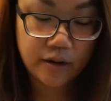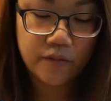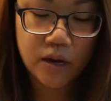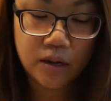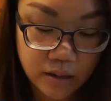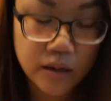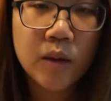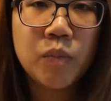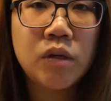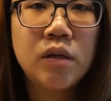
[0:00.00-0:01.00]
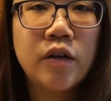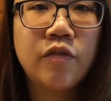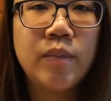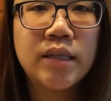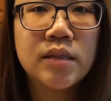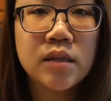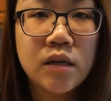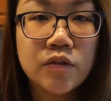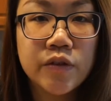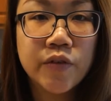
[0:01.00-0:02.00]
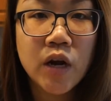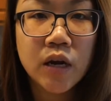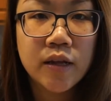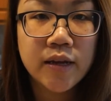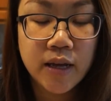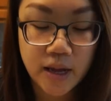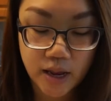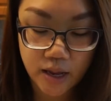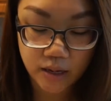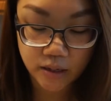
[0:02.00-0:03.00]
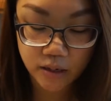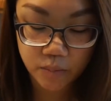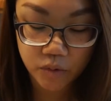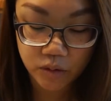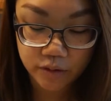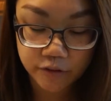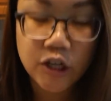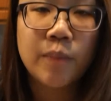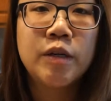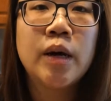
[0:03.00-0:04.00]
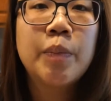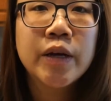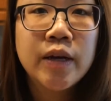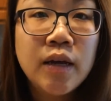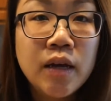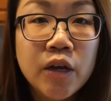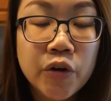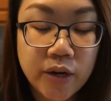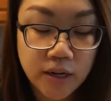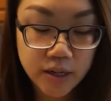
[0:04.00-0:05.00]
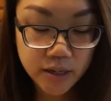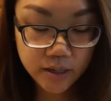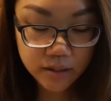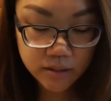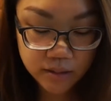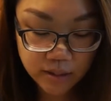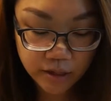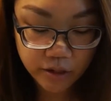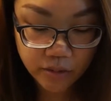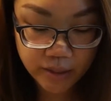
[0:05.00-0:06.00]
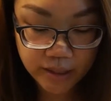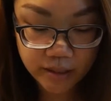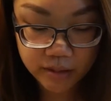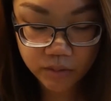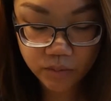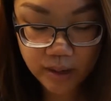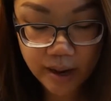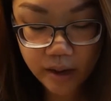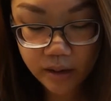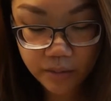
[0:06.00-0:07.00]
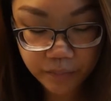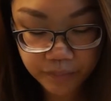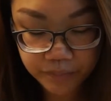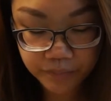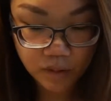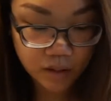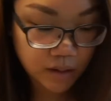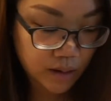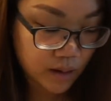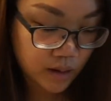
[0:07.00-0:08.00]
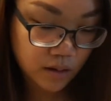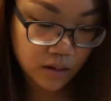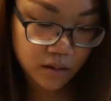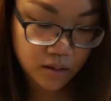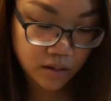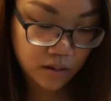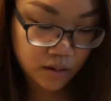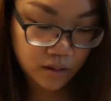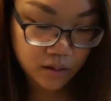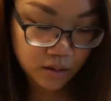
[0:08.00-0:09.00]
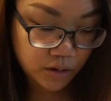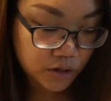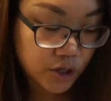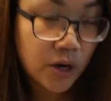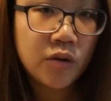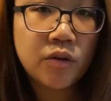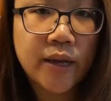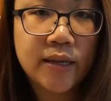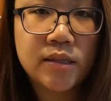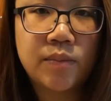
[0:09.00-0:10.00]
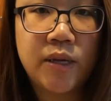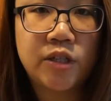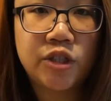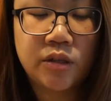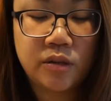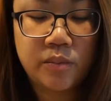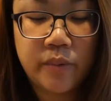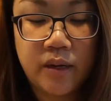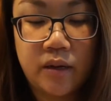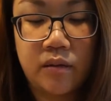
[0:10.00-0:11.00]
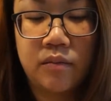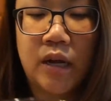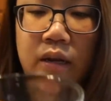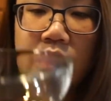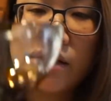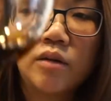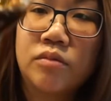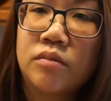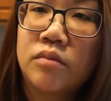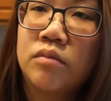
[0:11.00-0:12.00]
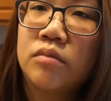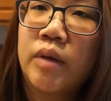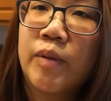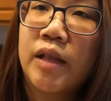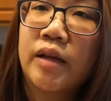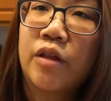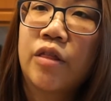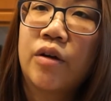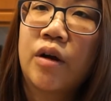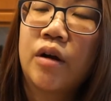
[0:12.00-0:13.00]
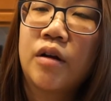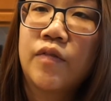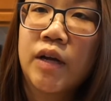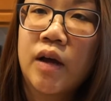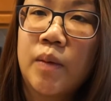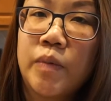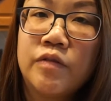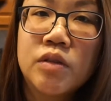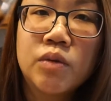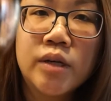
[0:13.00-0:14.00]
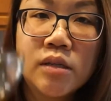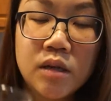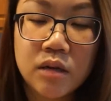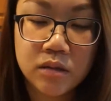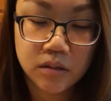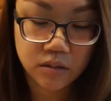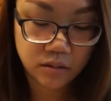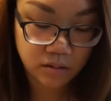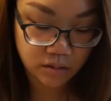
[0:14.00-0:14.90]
then I've got a couple of minced cloves of garlic and a couple of chopped up green onions that are going in as well. Okay. Total guesstimation, but I don't, maybe like 1/3 of a cup of soy sauce.